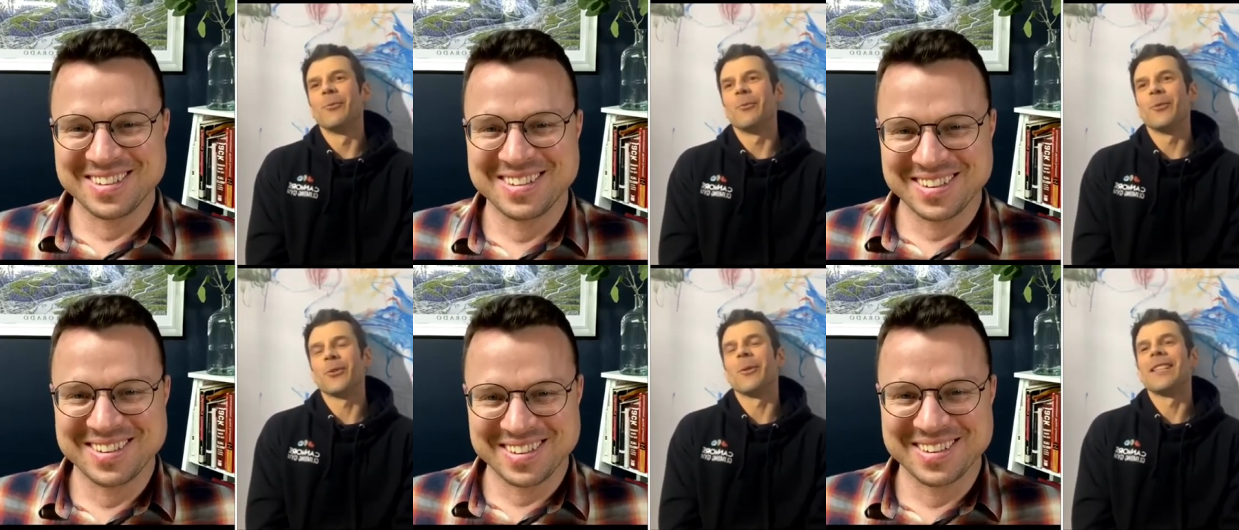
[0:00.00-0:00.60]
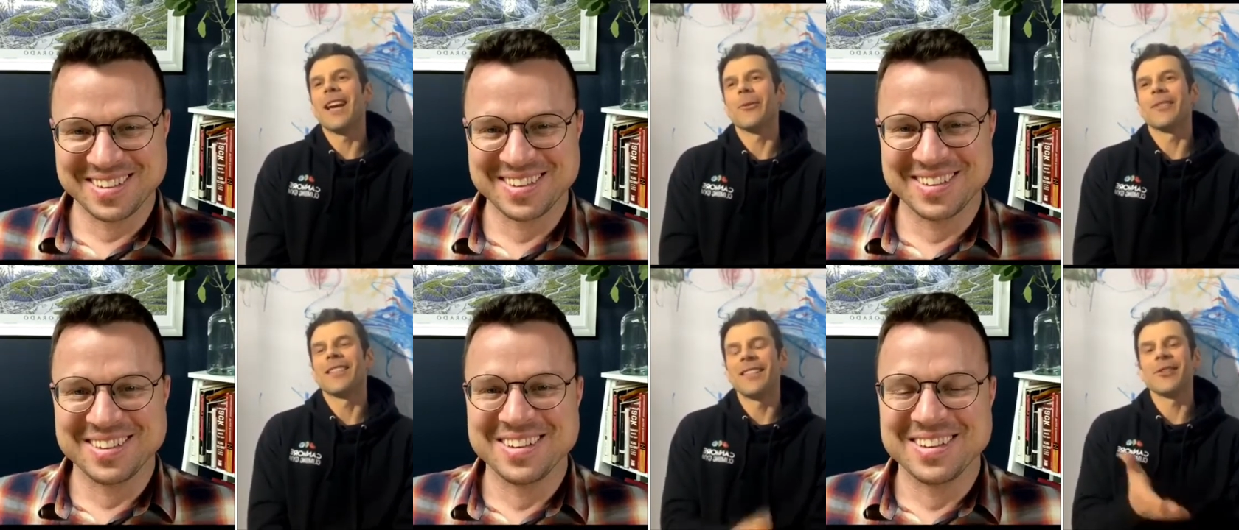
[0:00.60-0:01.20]
Speaker 1: so my dad was a
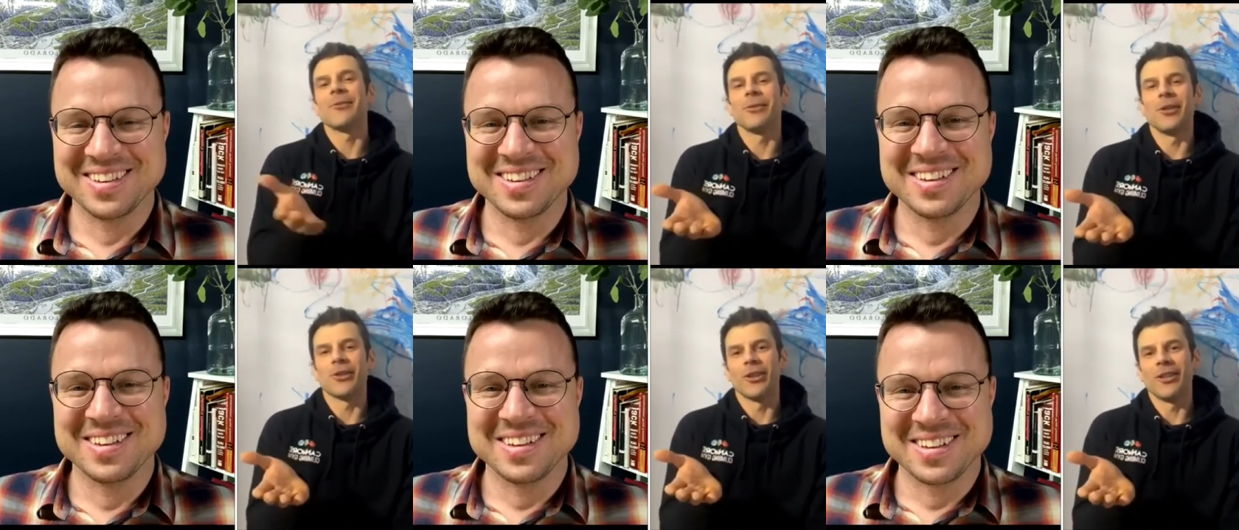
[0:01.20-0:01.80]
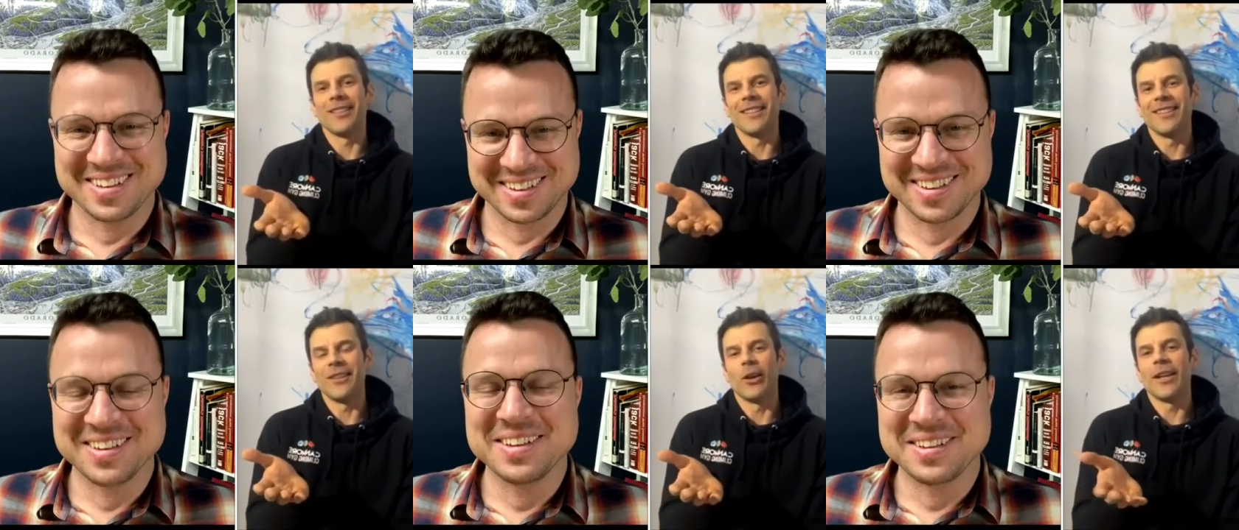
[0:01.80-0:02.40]
kitchen finisher, and
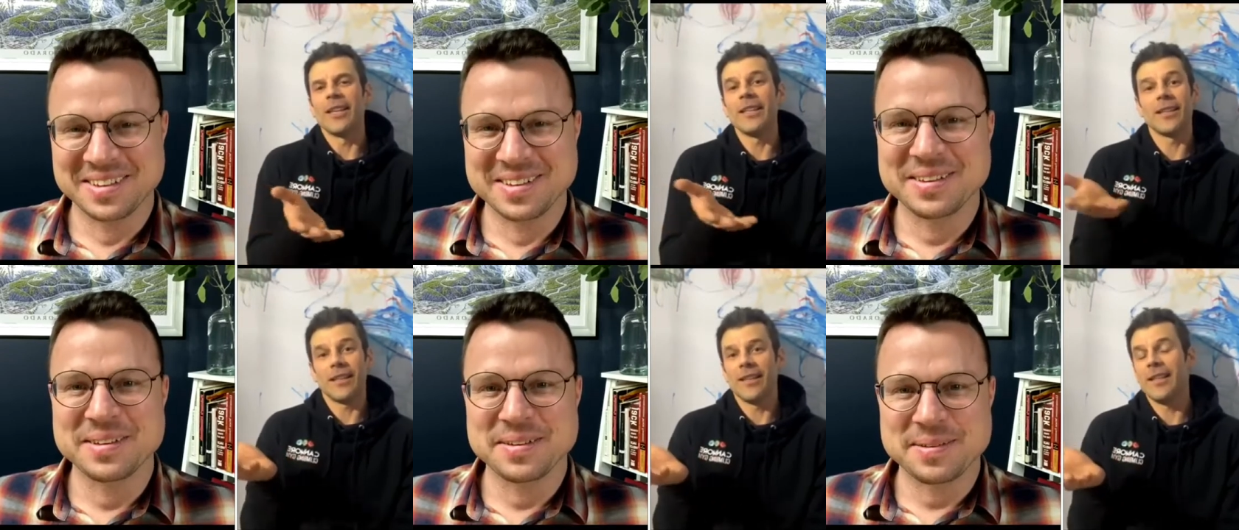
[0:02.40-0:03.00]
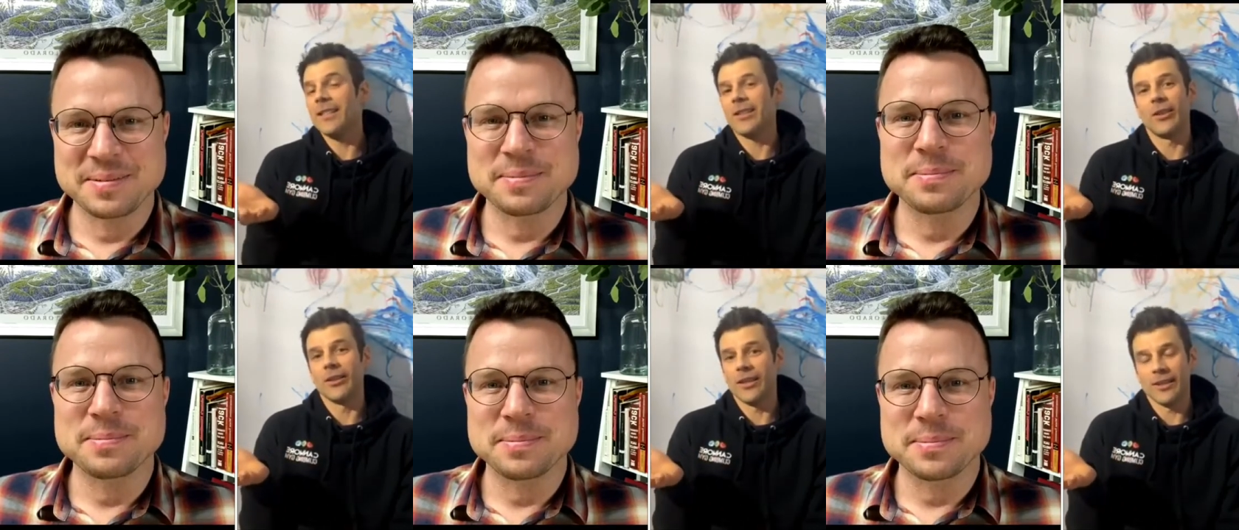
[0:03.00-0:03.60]
you know he he still
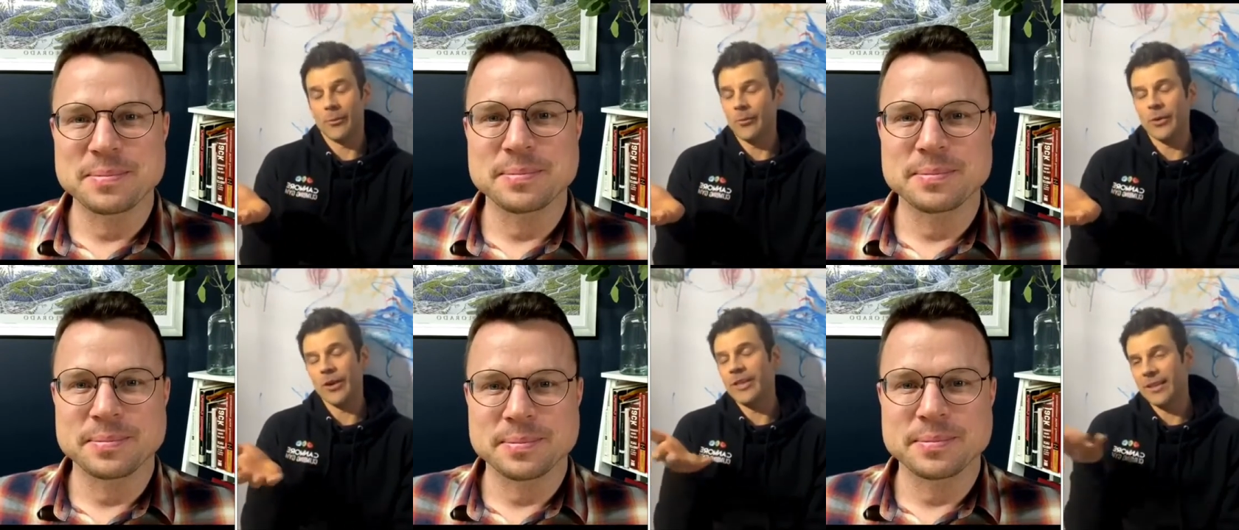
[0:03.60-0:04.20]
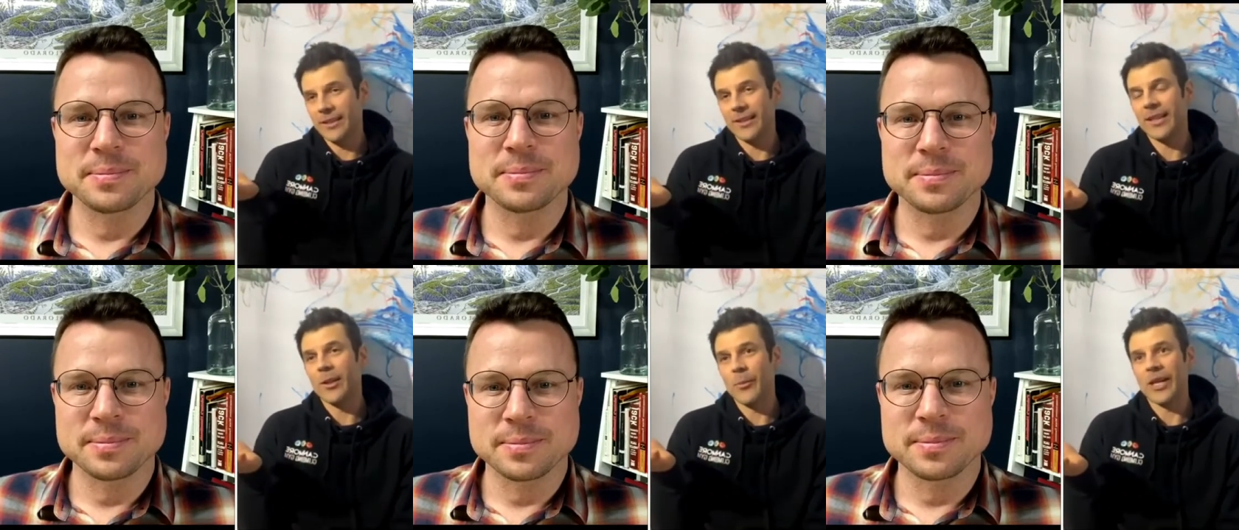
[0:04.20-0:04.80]
does the or he did
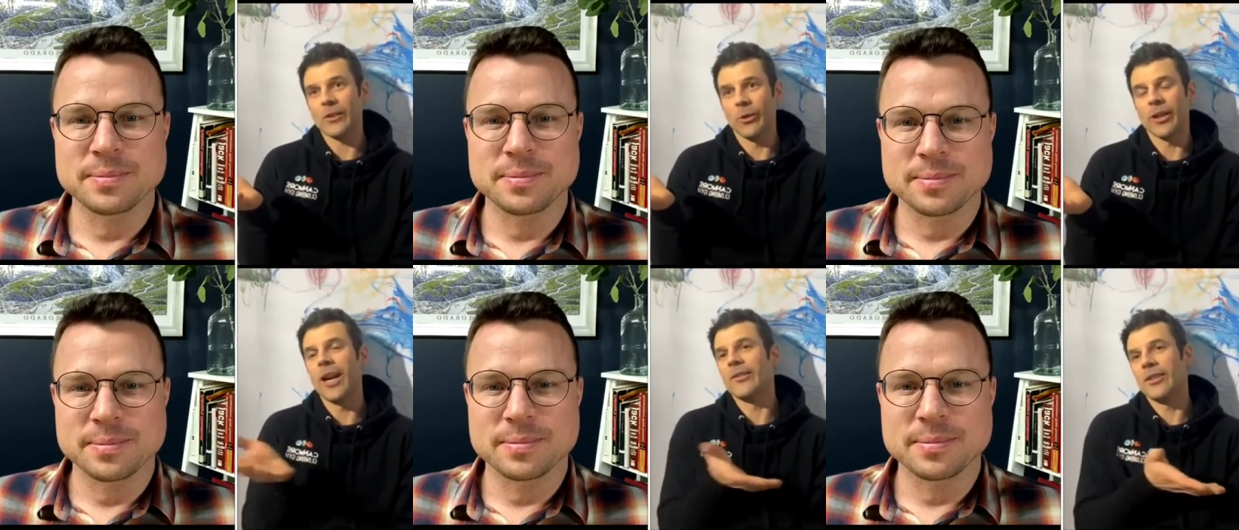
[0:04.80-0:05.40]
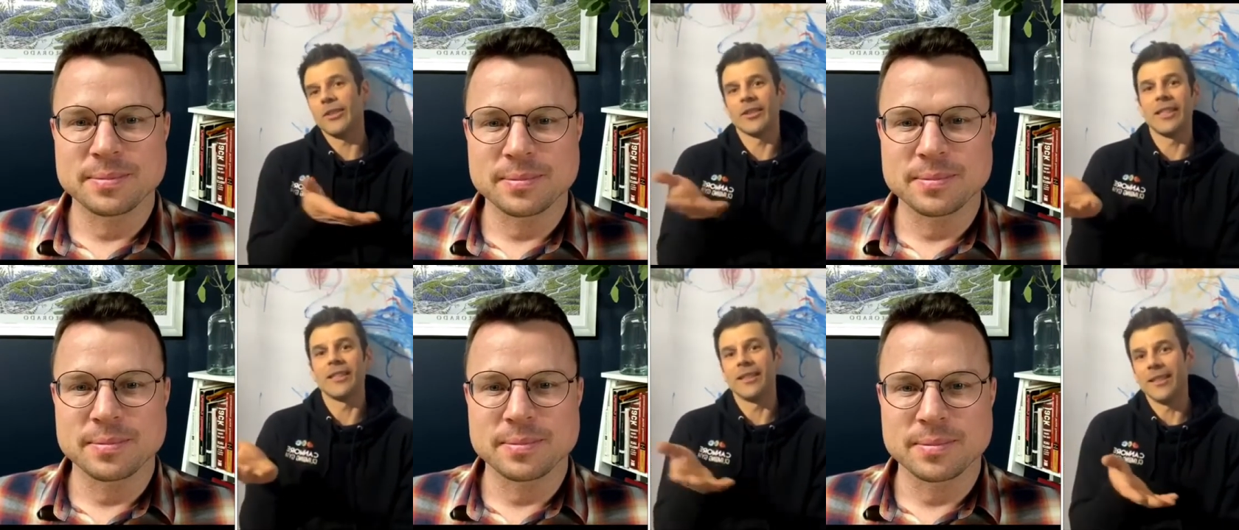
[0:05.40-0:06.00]
the best work I've still
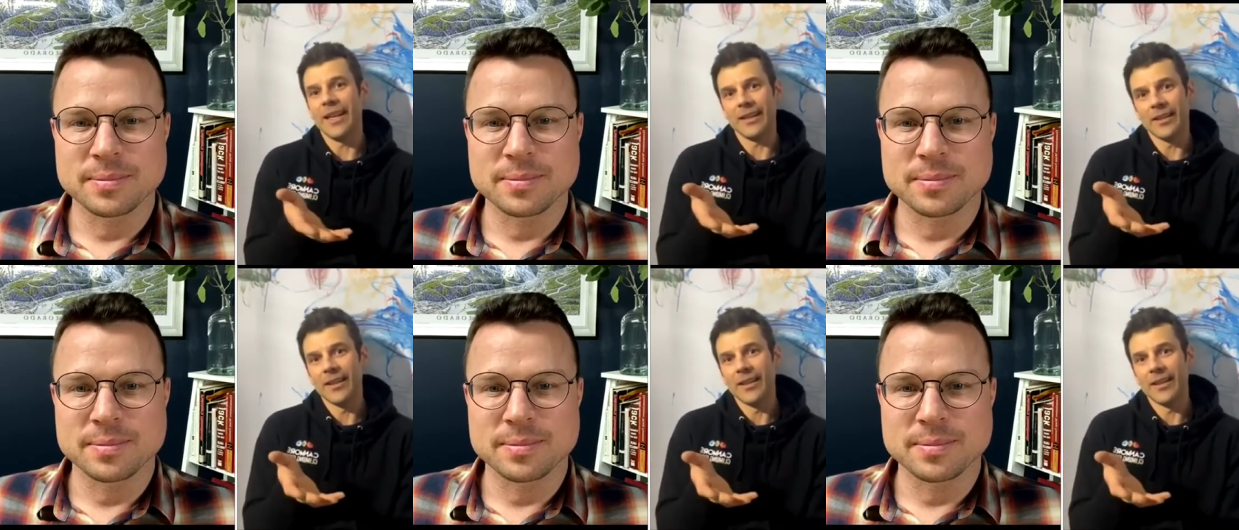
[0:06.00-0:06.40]
seen to date.